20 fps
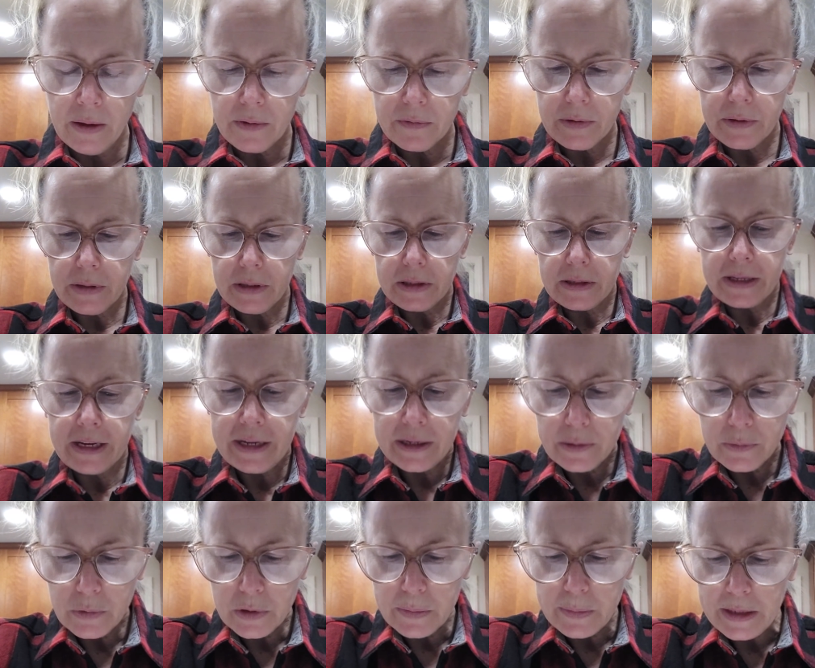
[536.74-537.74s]
For the
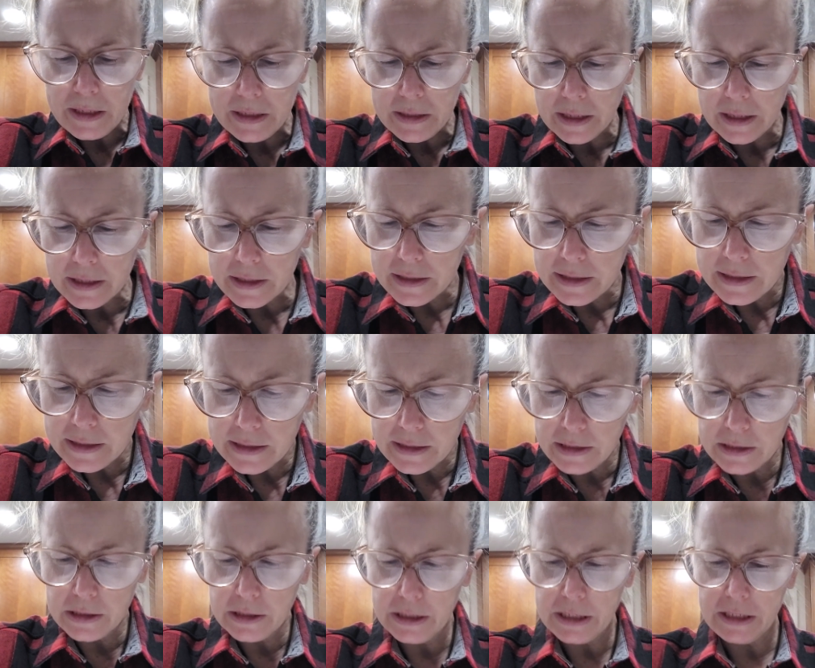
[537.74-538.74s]
land will be
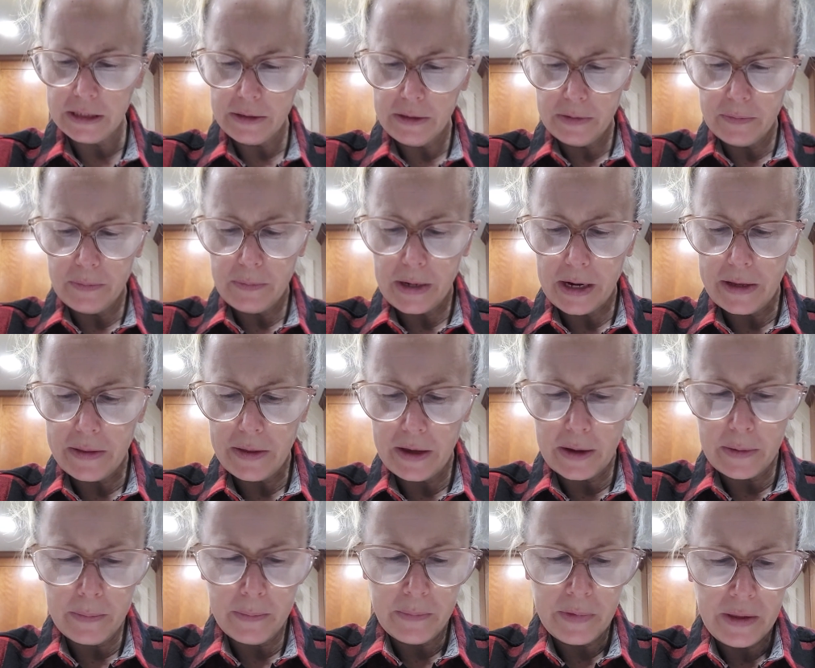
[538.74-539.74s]
deserted by
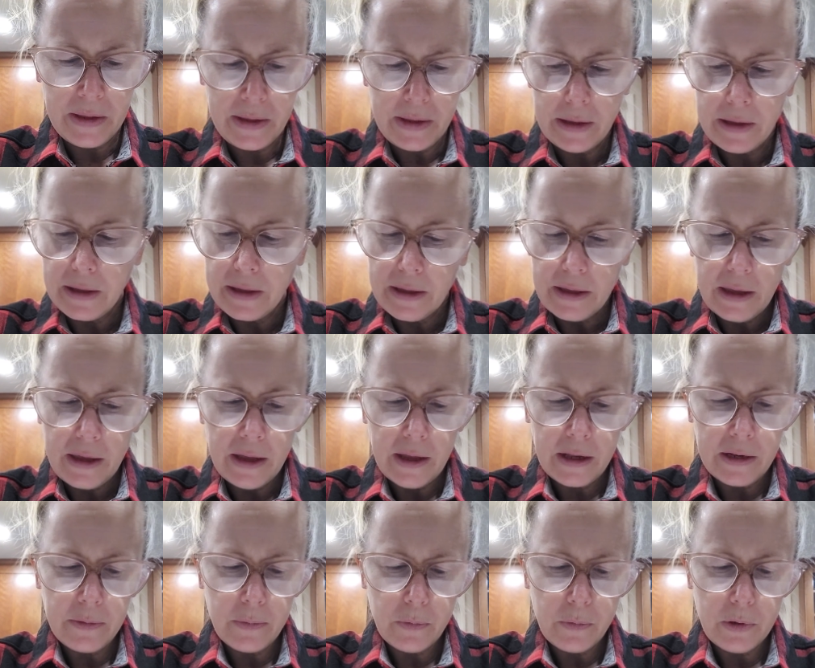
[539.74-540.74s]
them
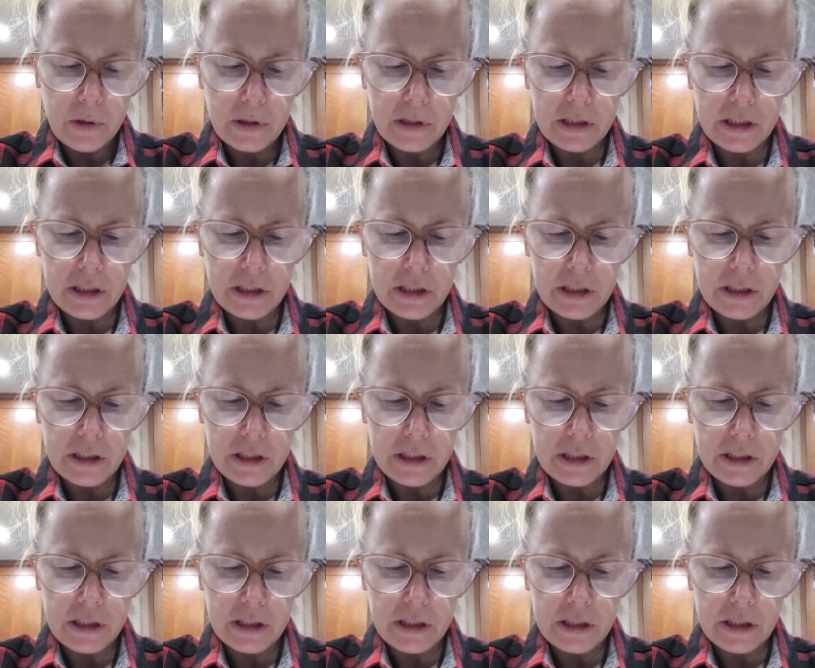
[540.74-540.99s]
and will